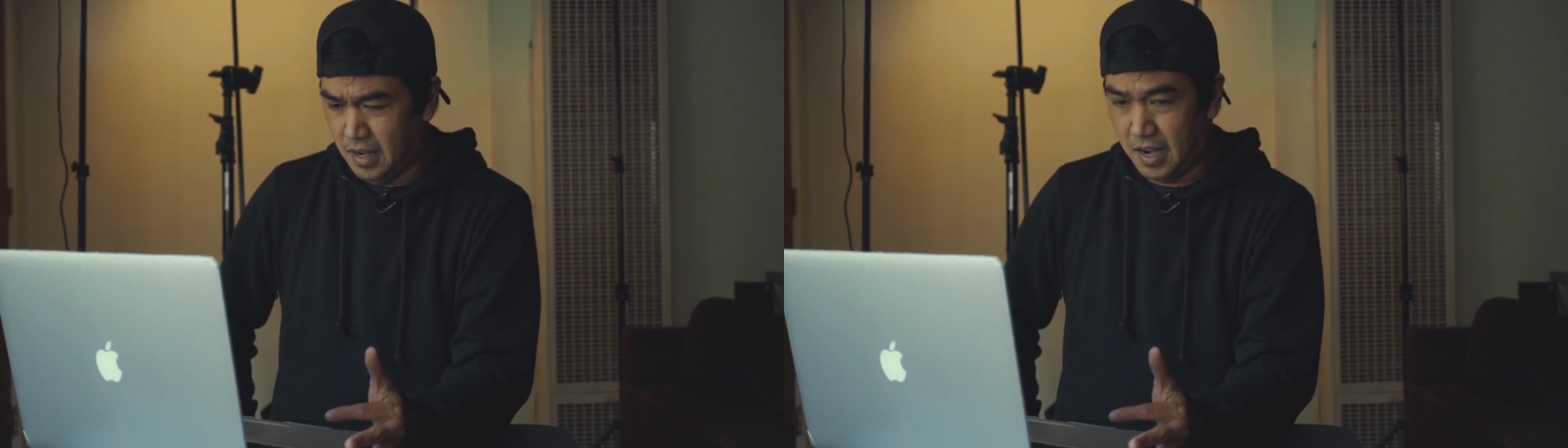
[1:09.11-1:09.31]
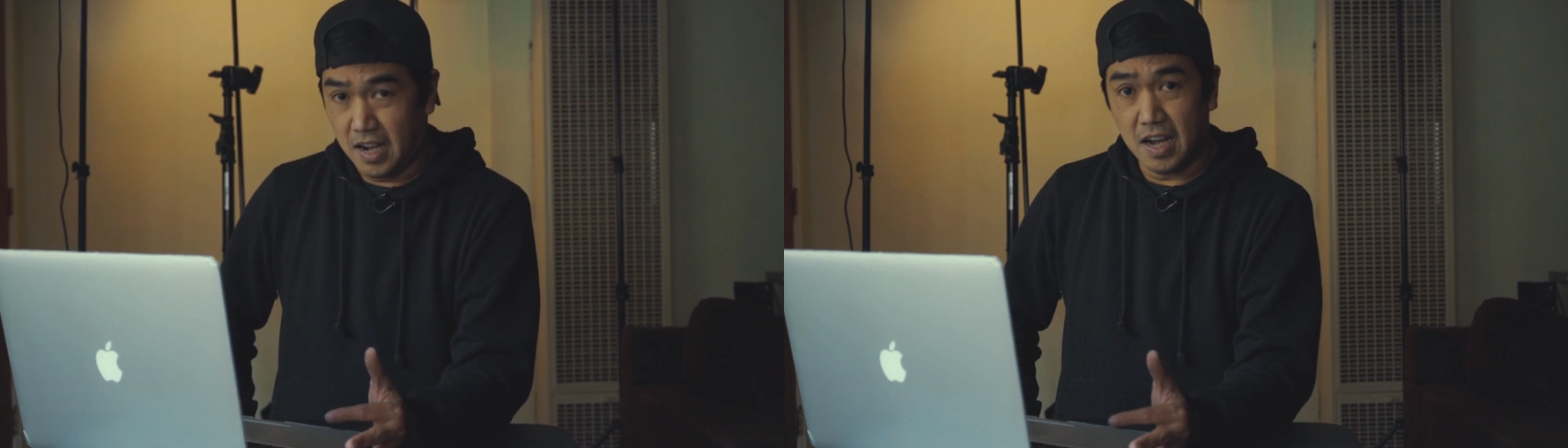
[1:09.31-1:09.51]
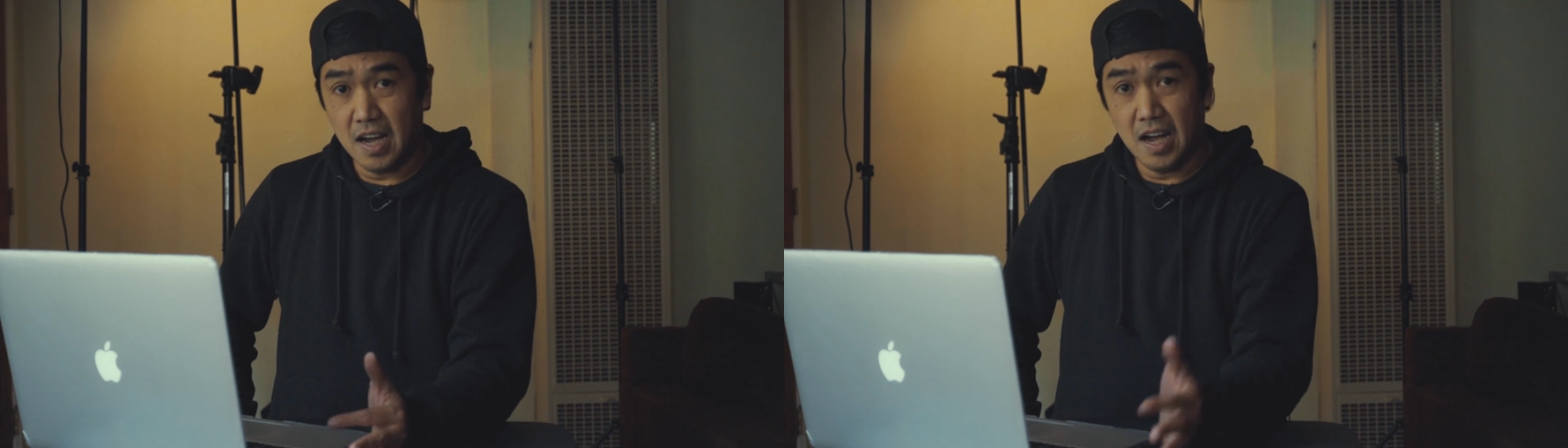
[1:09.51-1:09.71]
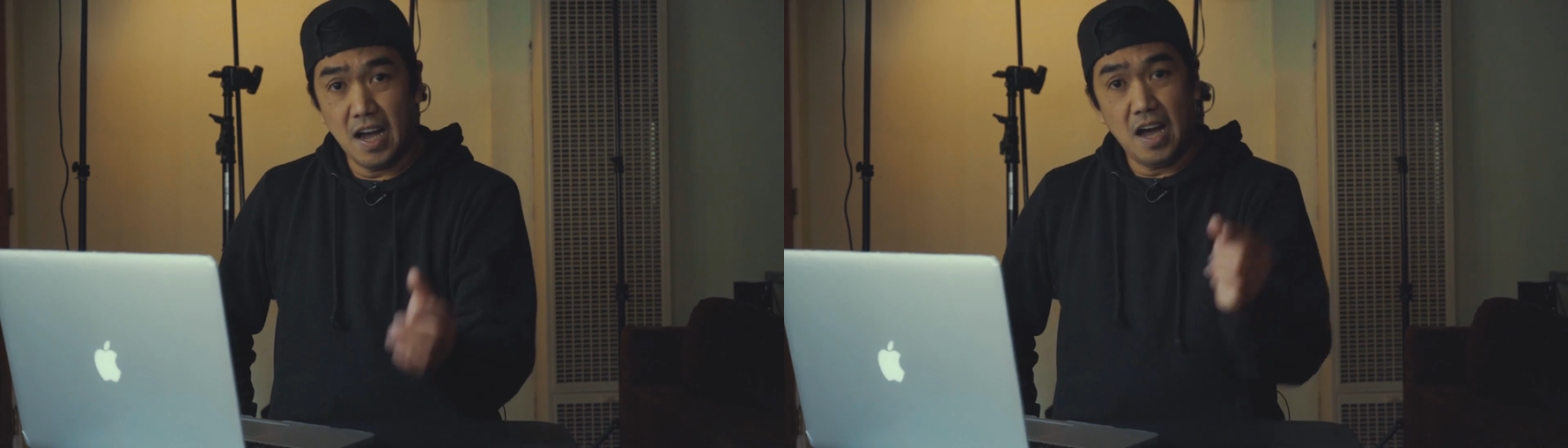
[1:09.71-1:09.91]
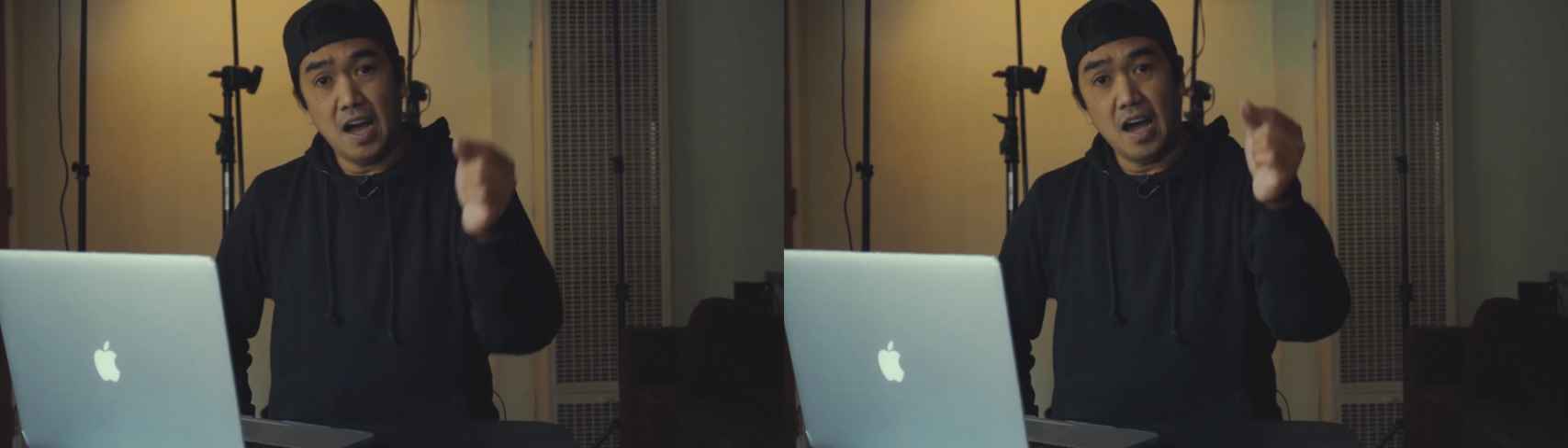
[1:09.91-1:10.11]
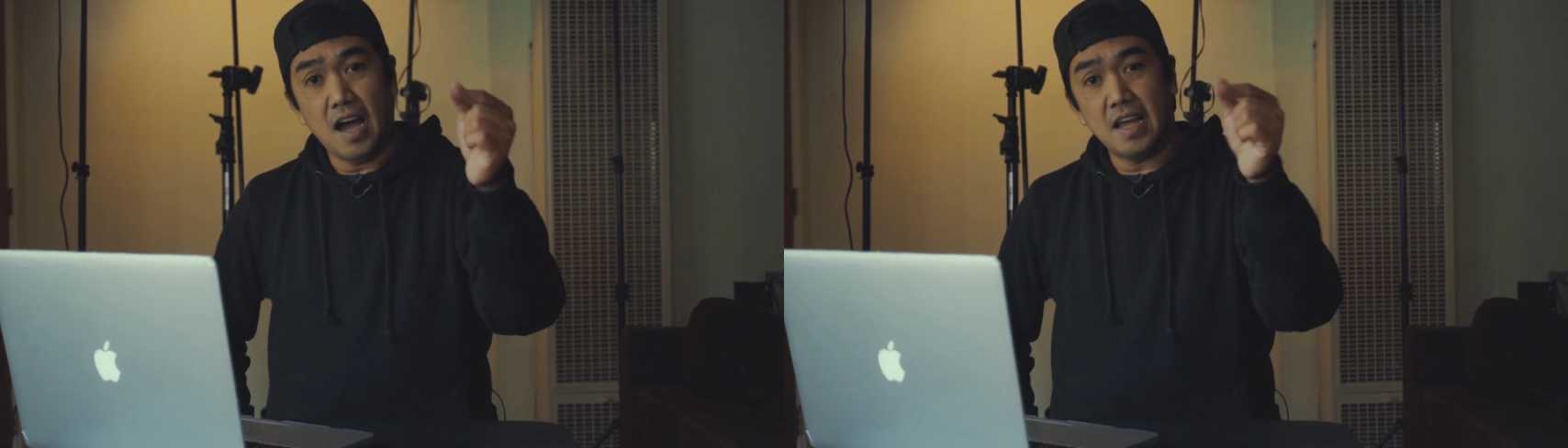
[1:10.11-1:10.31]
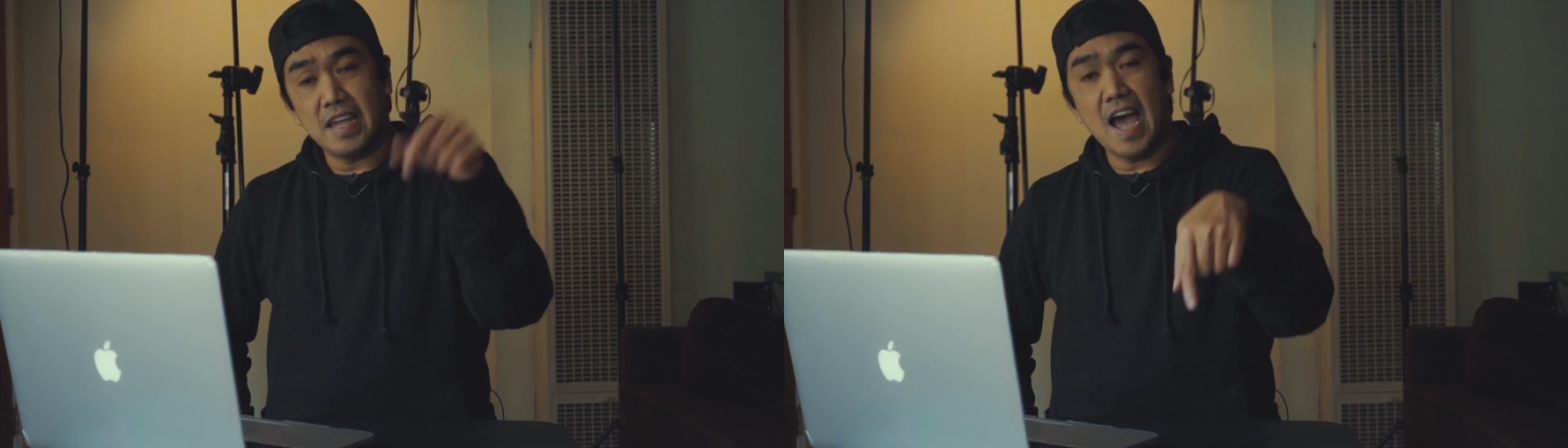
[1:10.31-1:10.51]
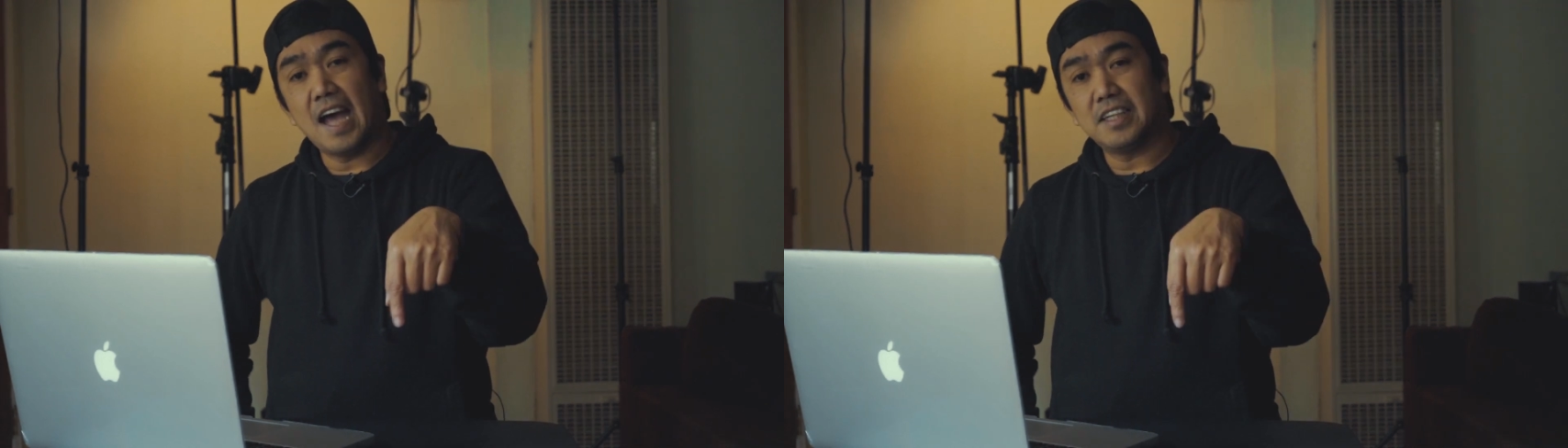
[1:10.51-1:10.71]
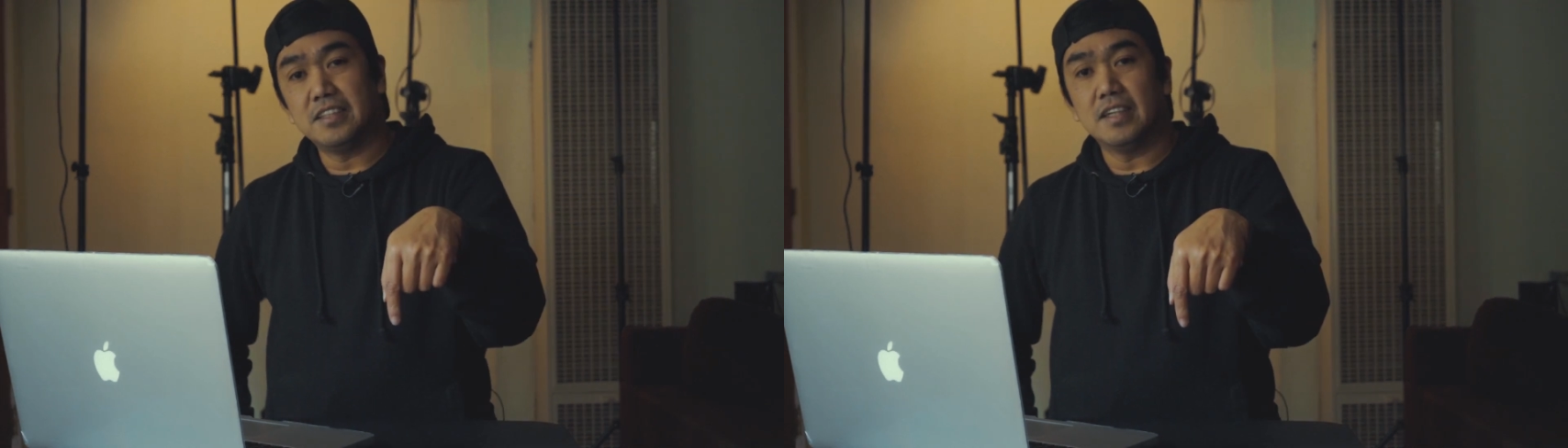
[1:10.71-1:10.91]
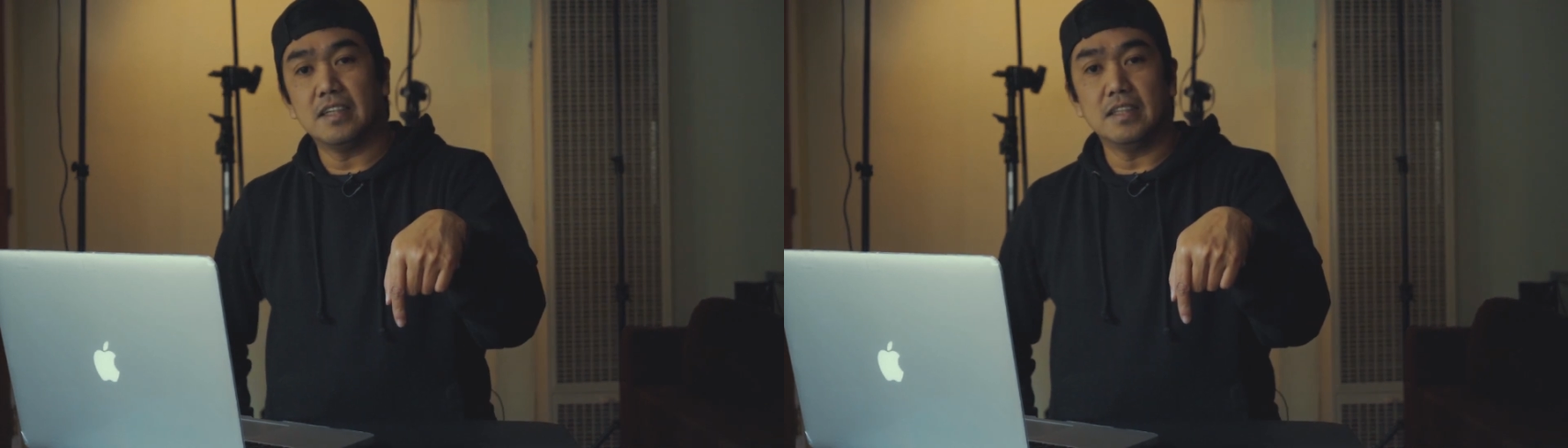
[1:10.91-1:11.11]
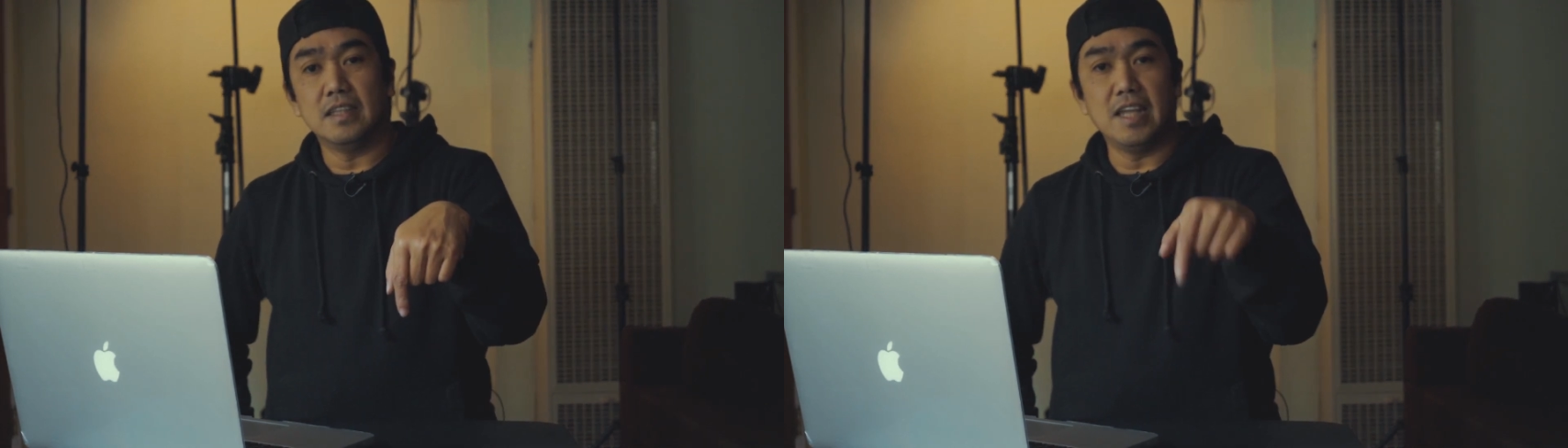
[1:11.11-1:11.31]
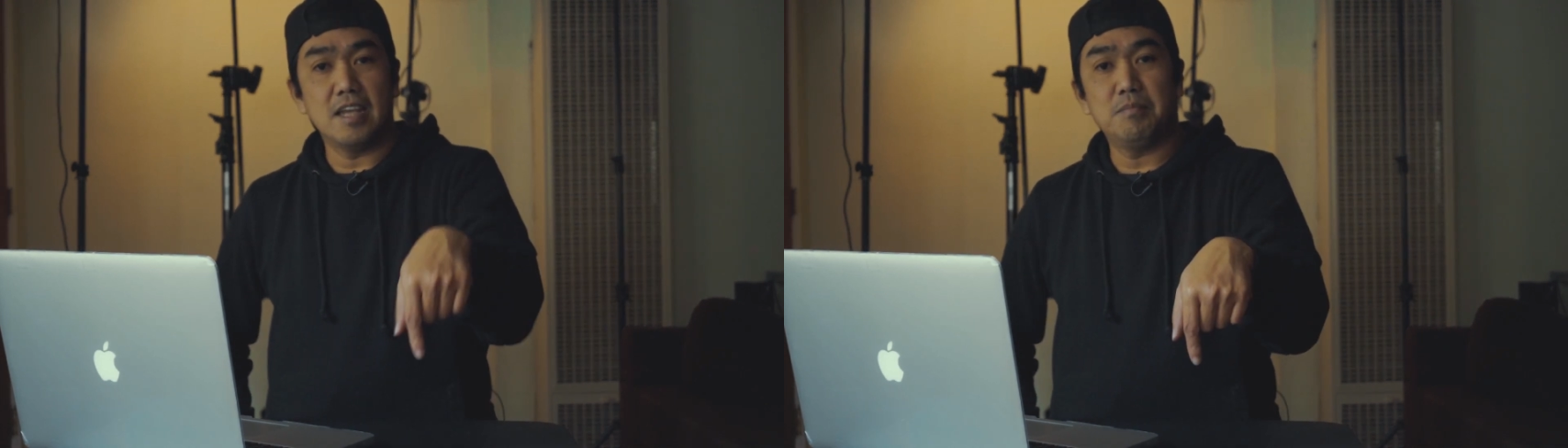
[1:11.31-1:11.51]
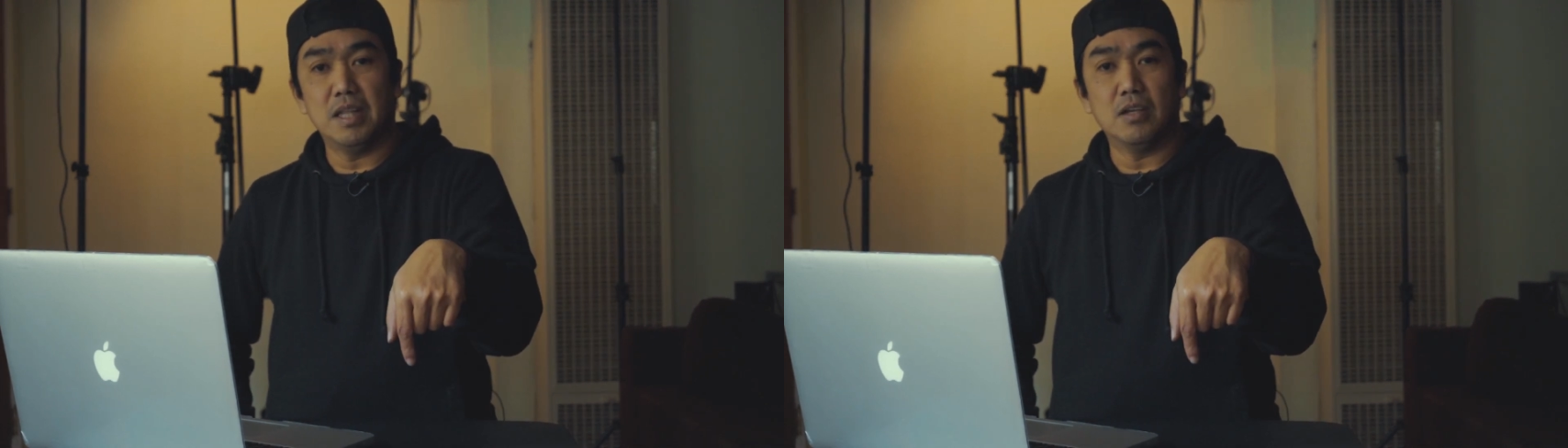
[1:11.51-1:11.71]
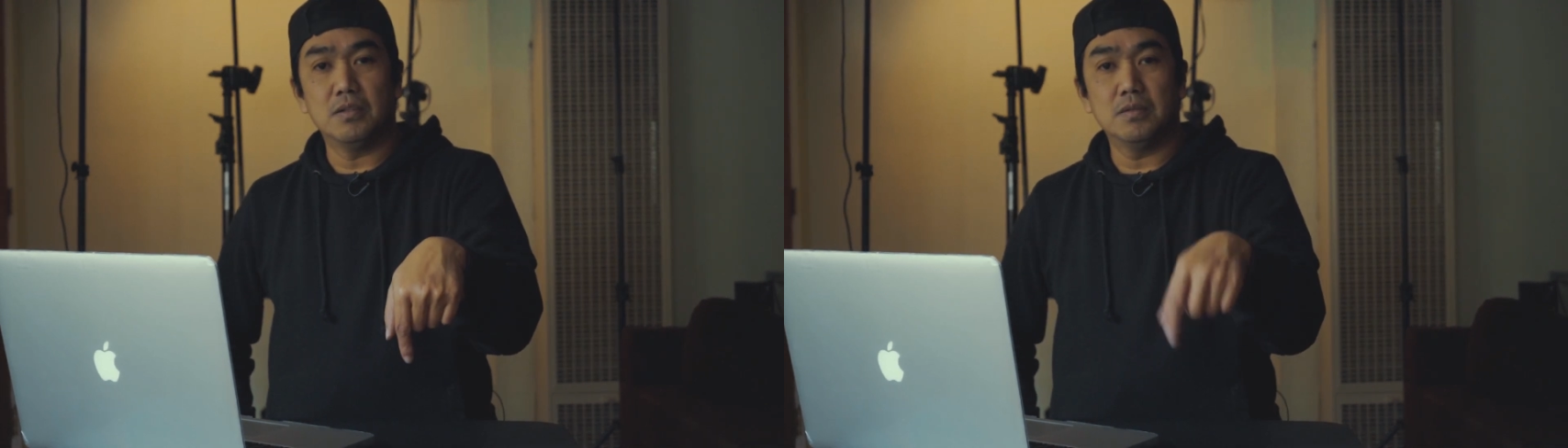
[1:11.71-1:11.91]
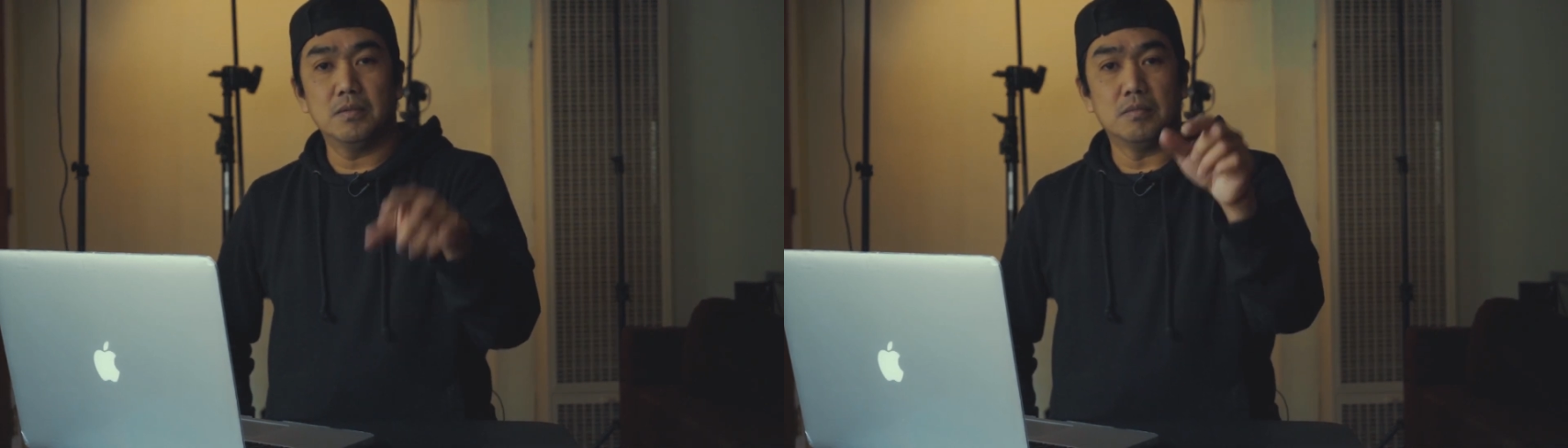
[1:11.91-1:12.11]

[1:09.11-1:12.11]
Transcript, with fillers: Uh, I added the link below,